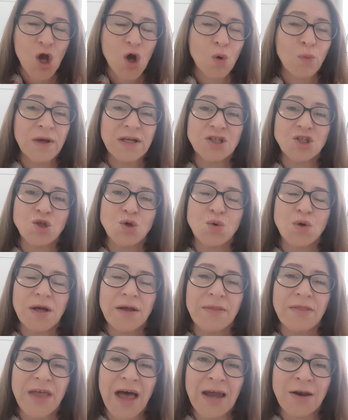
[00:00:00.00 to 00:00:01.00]
which you
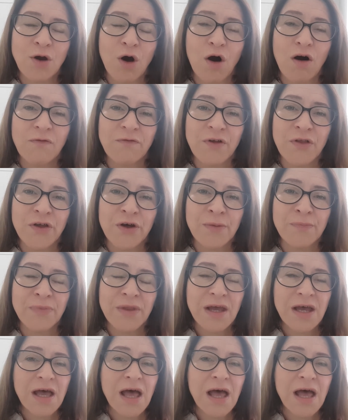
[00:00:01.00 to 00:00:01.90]
can then offer them